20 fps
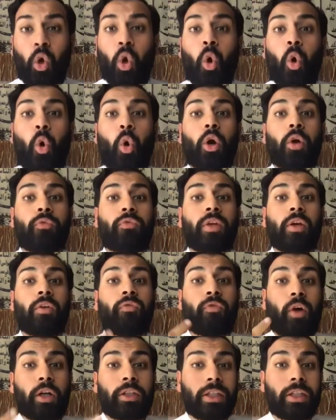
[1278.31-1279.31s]
Or if they
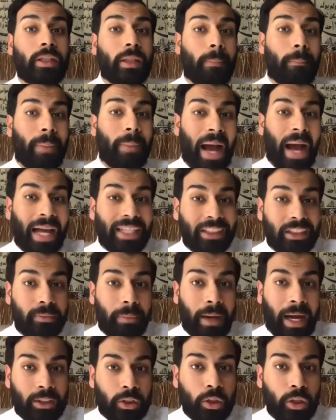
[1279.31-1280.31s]
fought in the past
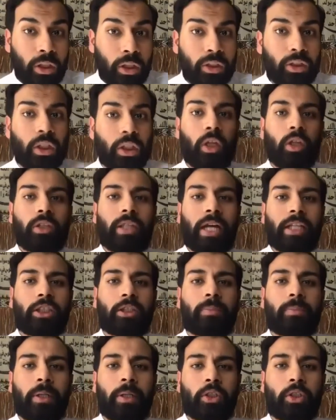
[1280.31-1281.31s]
battles, that
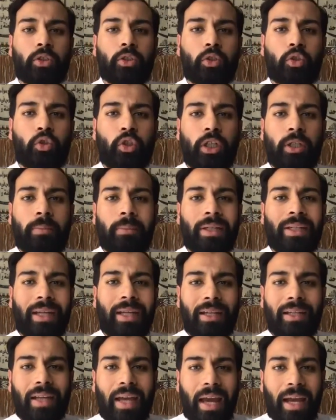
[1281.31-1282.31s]
special treatment,
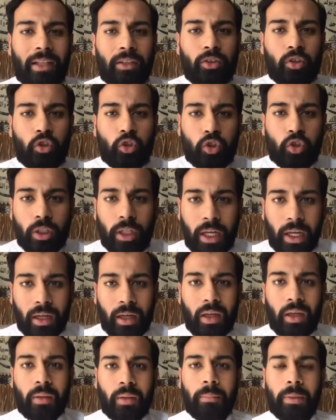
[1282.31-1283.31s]
it ends today.
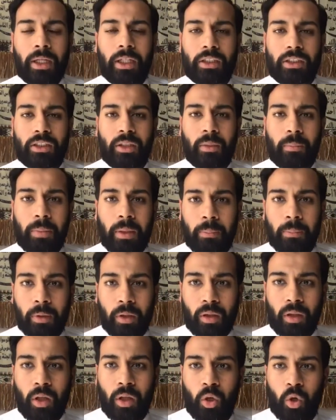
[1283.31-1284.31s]
Because the
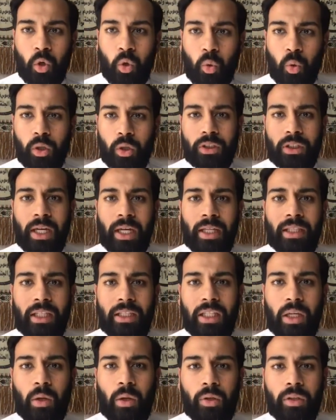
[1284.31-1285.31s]
people who were saying that
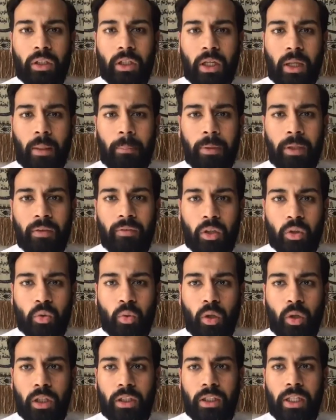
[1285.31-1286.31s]
they were in the company of
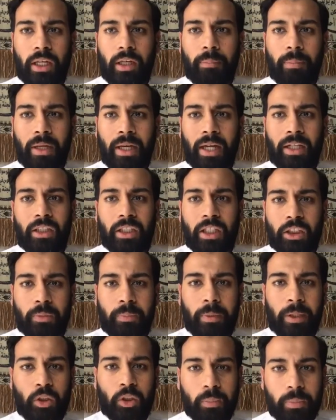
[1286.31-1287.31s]
Rasulullah, they began to get
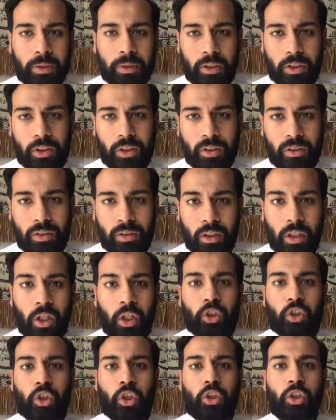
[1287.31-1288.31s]
special positions.
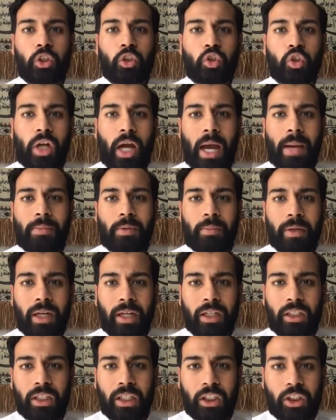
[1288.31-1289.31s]
Certain tribes began
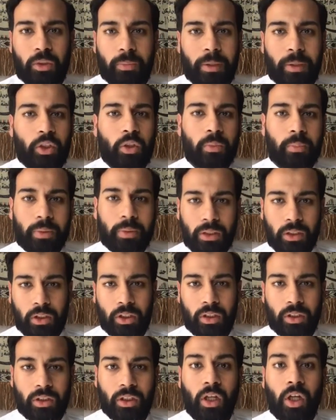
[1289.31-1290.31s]
to get special
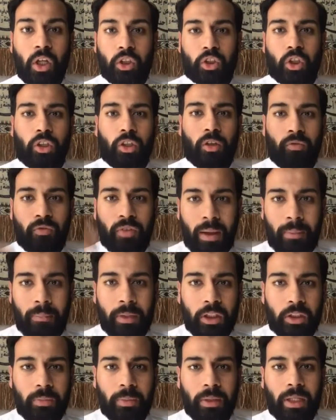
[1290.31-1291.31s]
positions. Certain
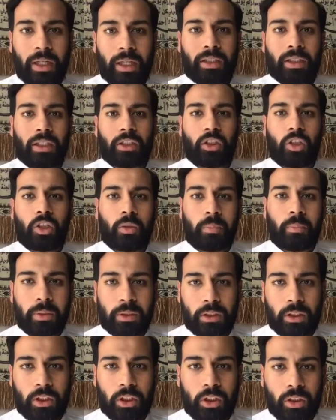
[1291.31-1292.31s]
families began to get certain
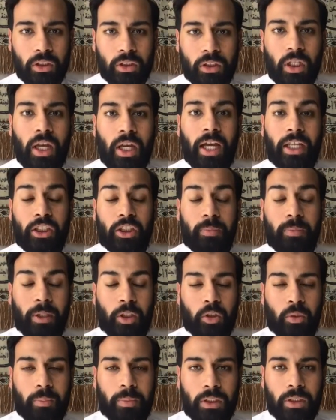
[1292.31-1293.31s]
positions and
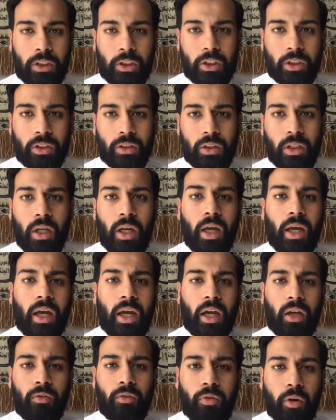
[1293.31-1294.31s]
special positions.
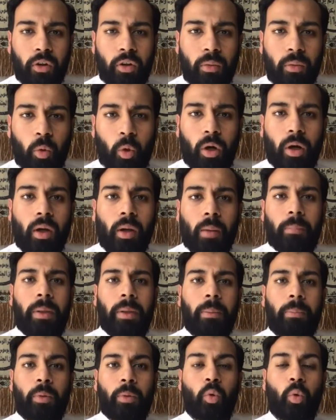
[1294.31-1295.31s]
And furthermore,
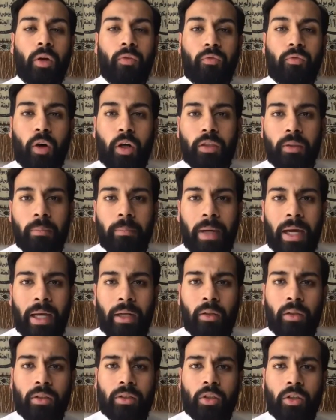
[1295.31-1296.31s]
people who had fought in
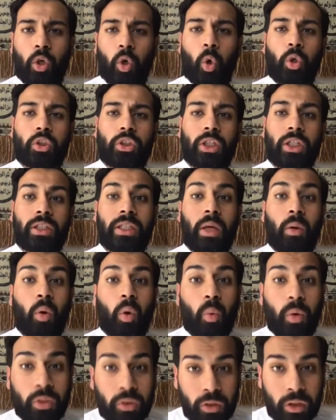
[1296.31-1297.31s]
battles or said they were
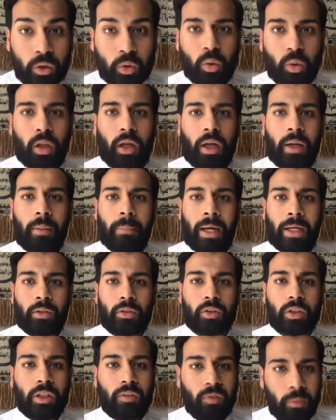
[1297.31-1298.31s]
with Rasulullah in
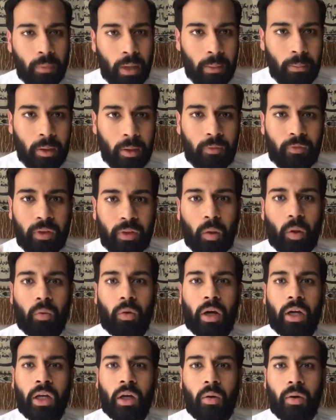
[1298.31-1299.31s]
battles, even maybe if they were
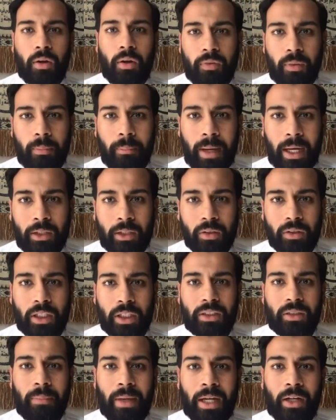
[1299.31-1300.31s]
running away from battle,
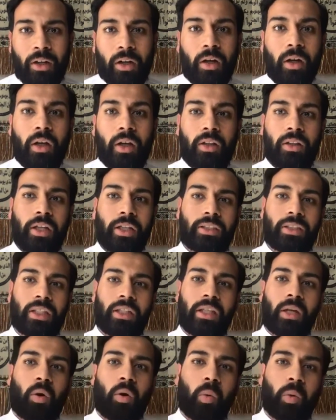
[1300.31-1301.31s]
doesn't matter. They said they
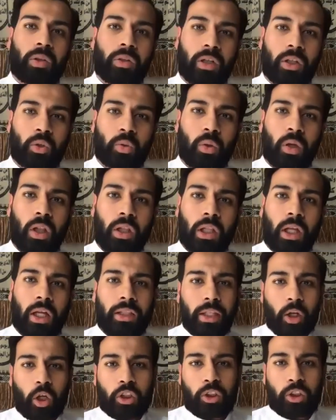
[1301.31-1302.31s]
were with Rasulullah, they
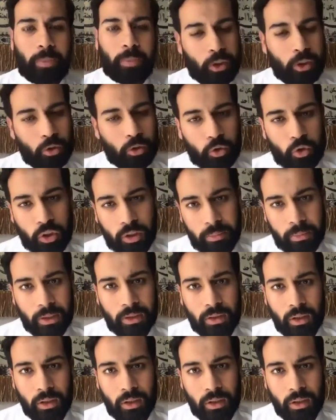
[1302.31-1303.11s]
got special treatment.